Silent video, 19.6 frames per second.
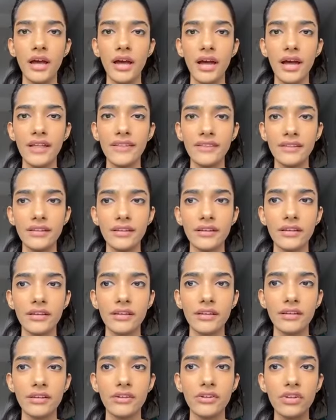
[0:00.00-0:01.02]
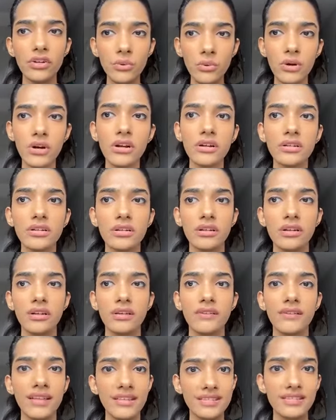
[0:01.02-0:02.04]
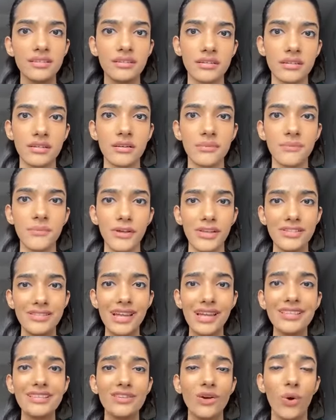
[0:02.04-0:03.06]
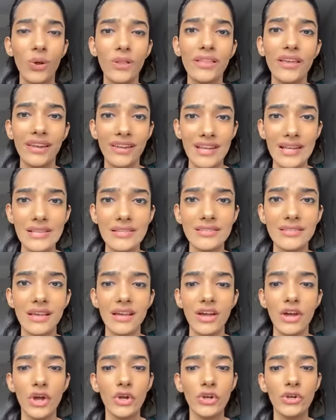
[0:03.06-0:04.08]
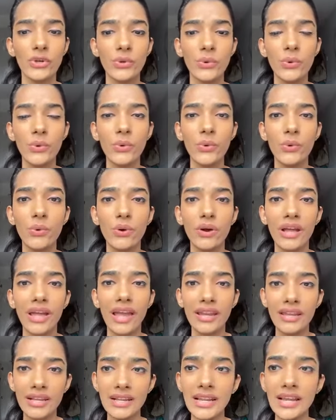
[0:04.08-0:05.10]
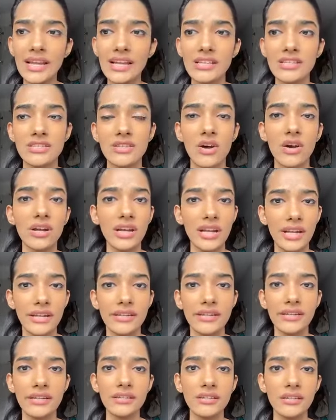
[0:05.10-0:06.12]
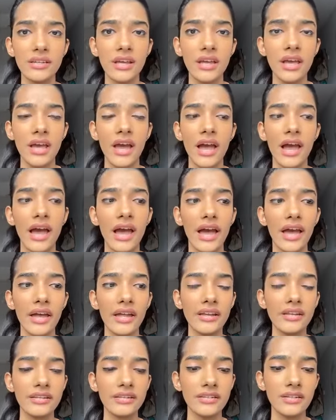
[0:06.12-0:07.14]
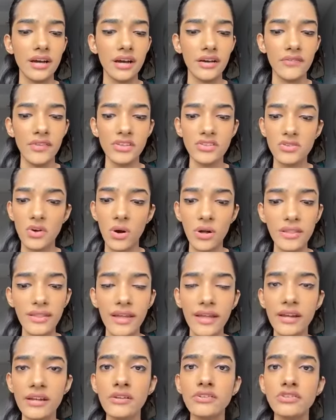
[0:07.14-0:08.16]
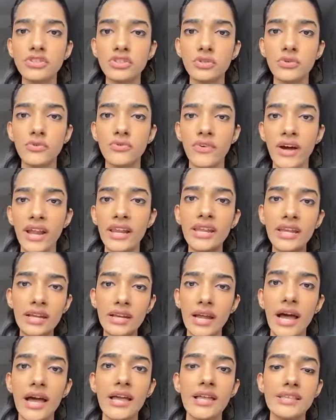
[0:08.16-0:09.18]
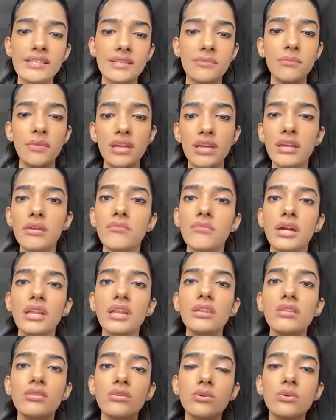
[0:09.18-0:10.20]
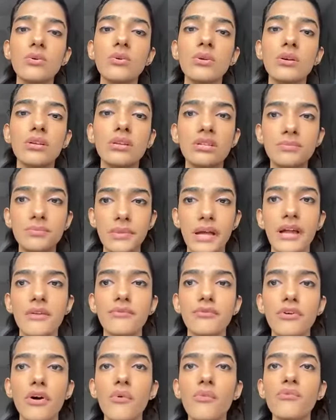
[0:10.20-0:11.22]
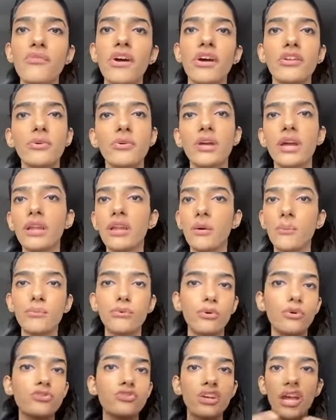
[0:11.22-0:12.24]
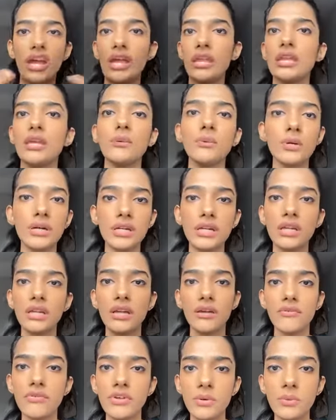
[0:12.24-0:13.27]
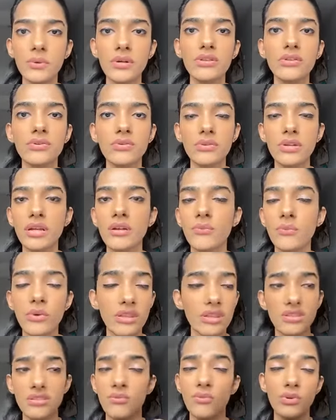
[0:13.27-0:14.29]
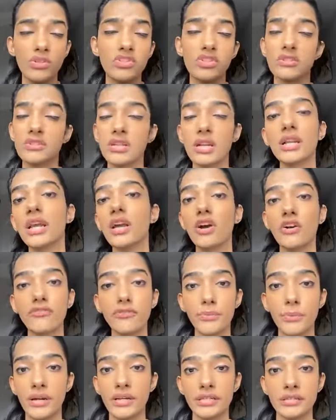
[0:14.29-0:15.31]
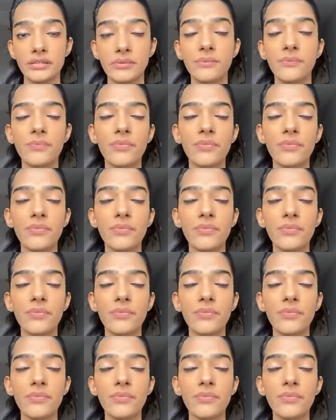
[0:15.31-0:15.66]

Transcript: And you know what? That's it. Because that's all there is to getting leads on LinkedIn. And that's all there is to finding clients and making money through this platform, where you can approach anyone and everyone with just a click of a button.